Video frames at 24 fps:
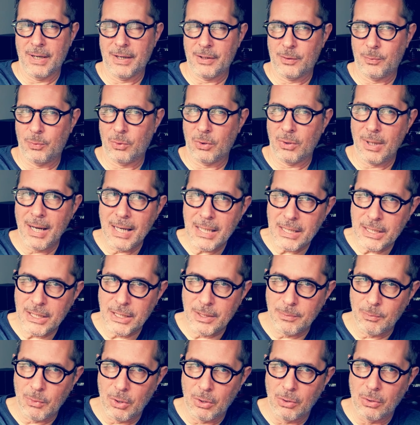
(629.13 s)

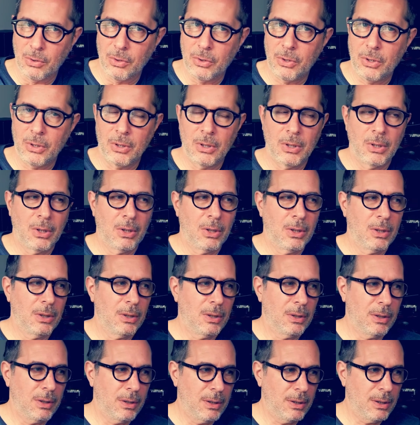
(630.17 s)
desperation mode
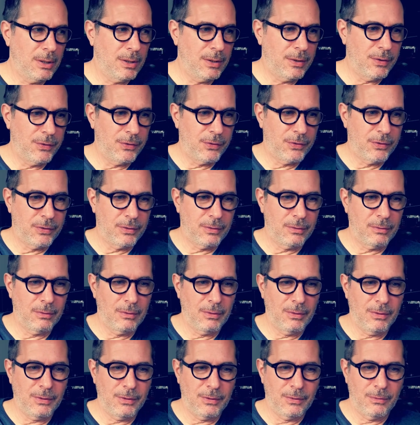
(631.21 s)
is
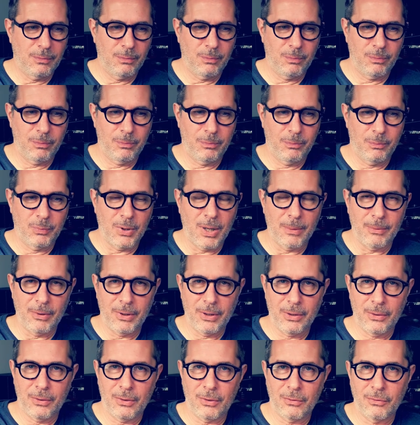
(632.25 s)

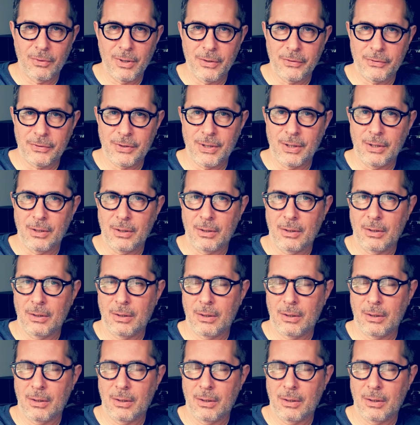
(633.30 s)
probably a little risky.